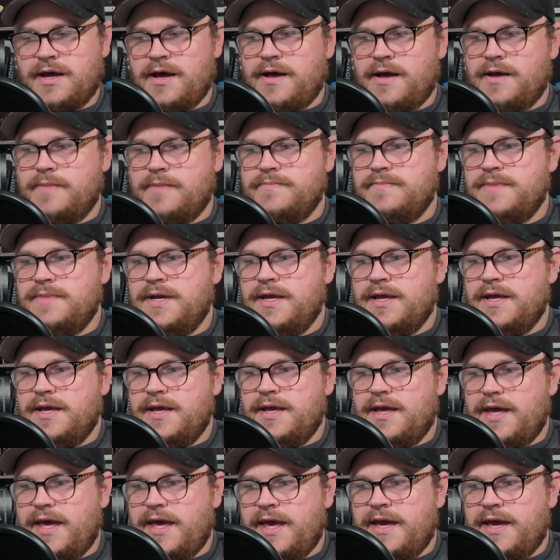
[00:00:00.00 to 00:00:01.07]
Um,
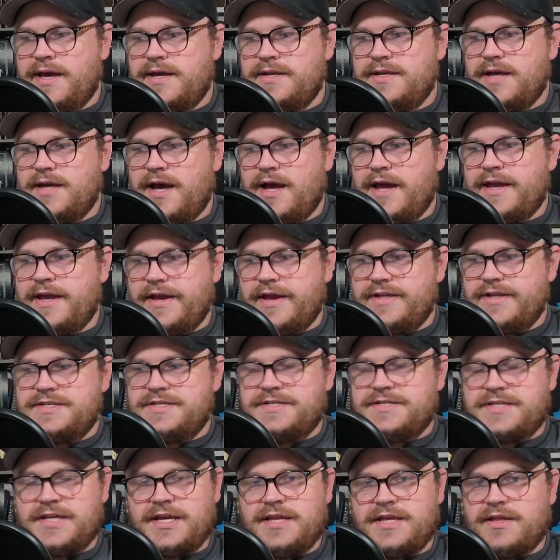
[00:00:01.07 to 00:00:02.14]
and I can
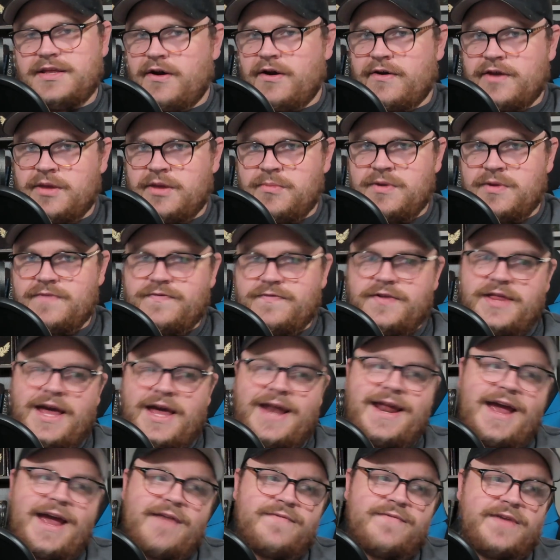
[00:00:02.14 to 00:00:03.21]
see the argument for
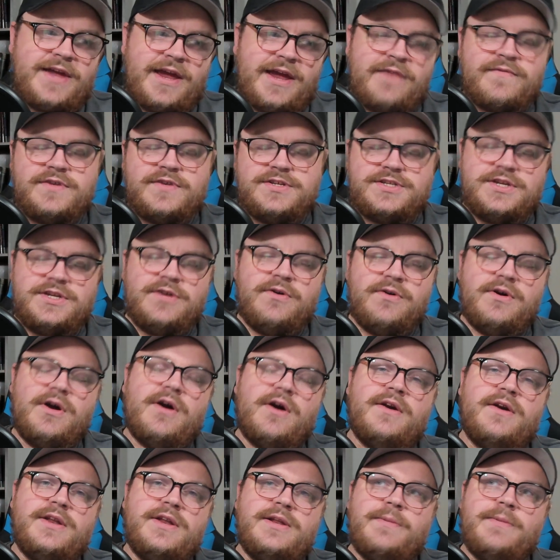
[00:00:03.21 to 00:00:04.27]
that. Having every single
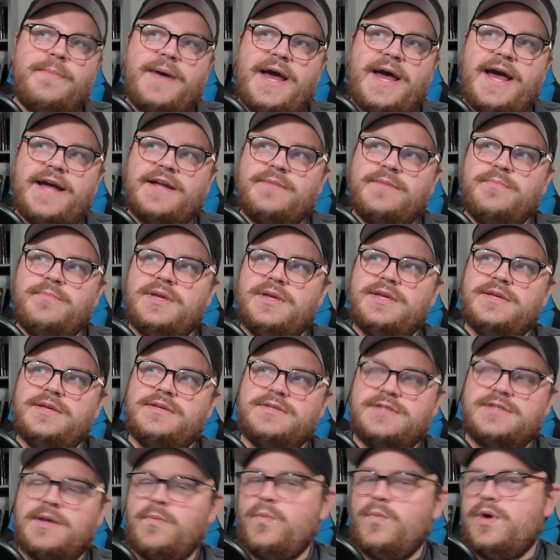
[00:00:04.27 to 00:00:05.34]
card in a pack be
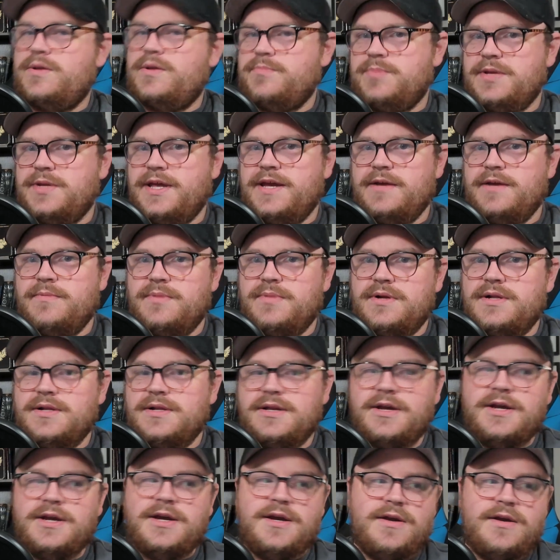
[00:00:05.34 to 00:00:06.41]
somewhat
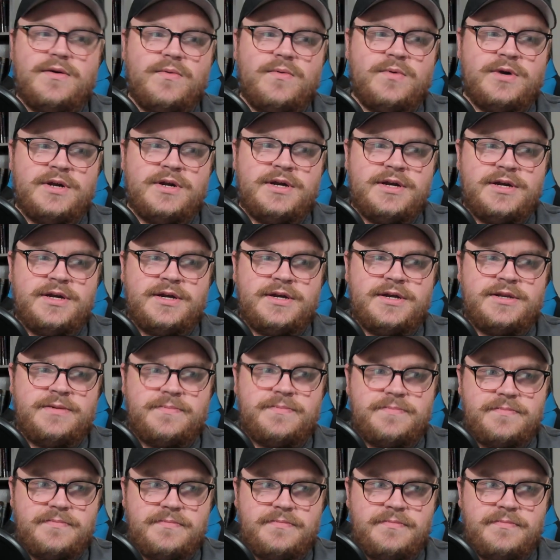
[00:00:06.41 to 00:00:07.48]
playable would
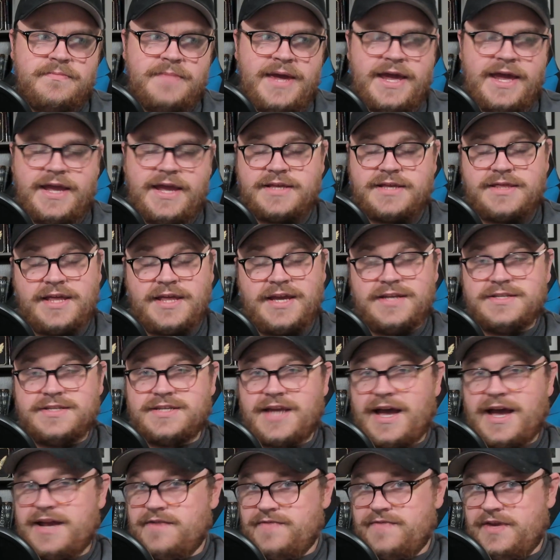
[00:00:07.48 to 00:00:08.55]
make things
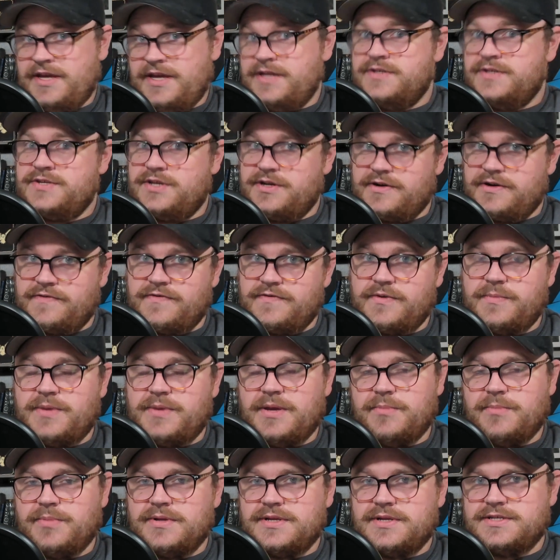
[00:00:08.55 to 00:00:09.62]
kind of easier for
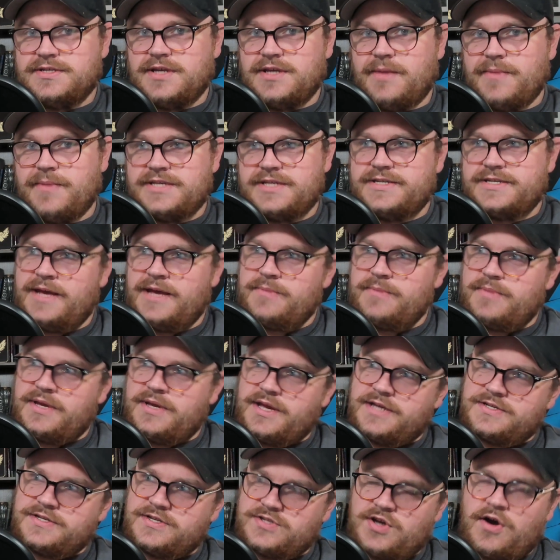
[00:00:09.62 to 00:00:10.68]
people to some extent
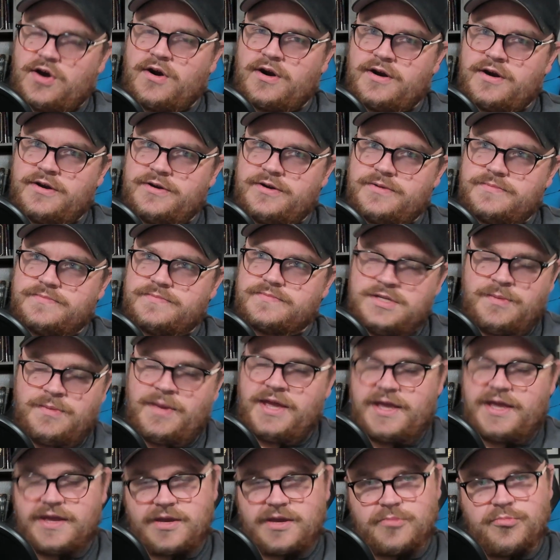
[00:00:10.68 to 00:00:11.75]
because it's hard to
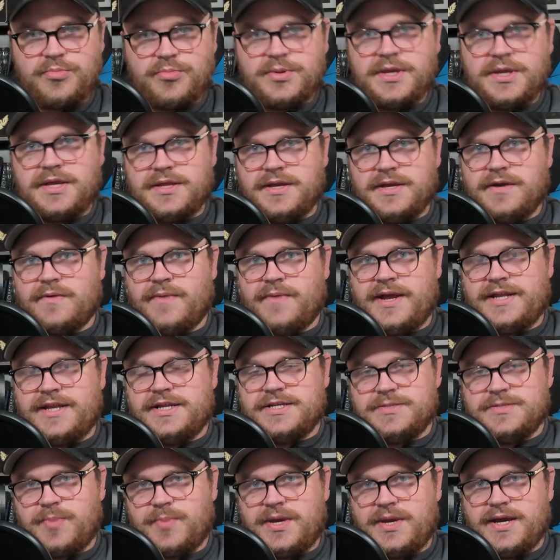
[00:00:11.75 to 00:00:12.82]
make a completely
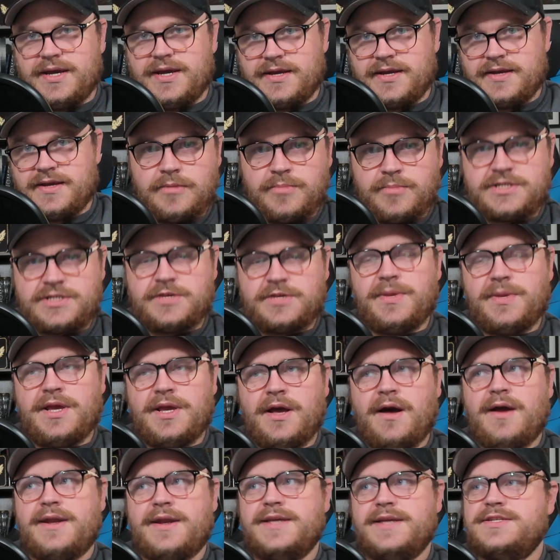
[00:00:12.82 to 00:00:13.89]
horrendous pick. But to be
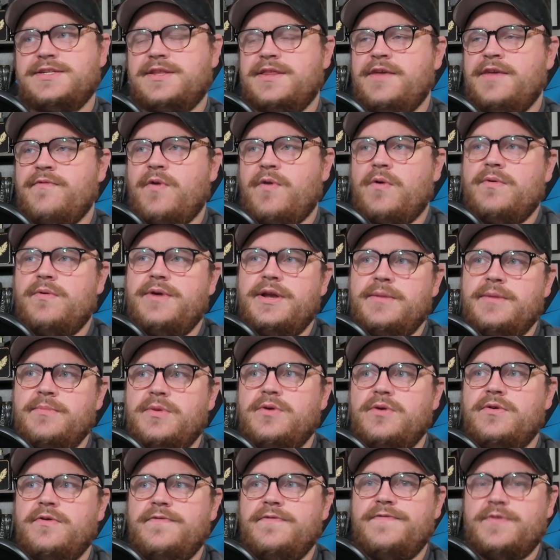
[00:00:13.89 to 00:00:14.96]
honest, they've already
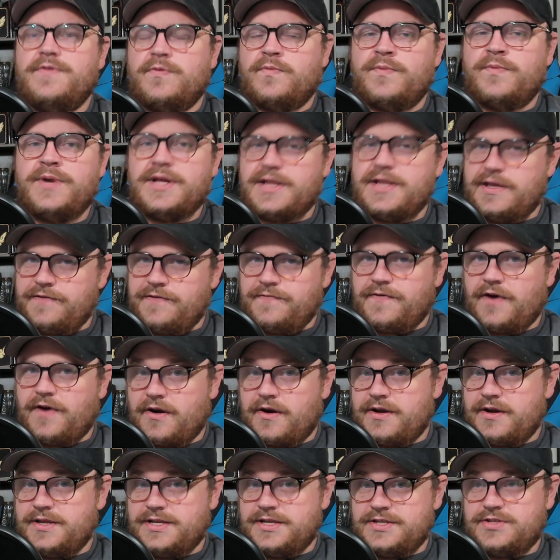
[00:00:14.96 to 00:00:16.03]
moved really
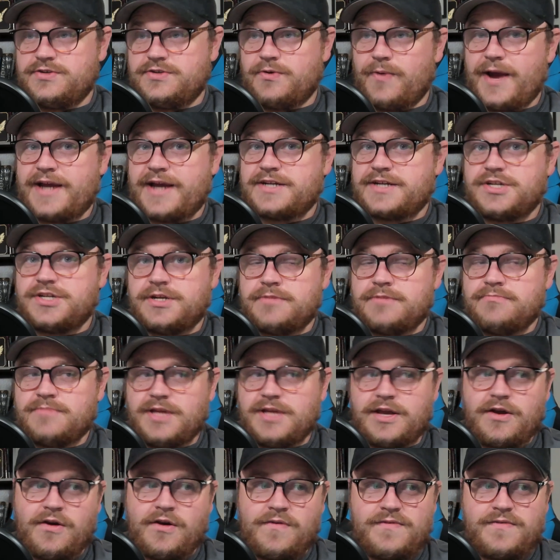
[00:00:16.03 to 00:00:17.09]
far in this direction,
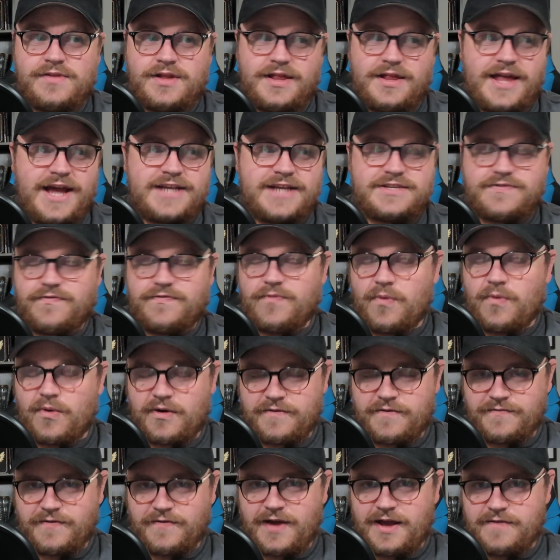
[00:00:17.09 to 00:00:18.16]
like over the last four or
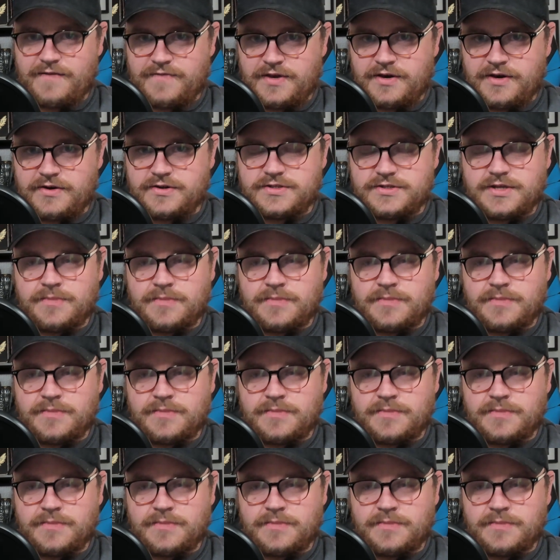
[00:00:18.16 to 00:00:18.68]
five years.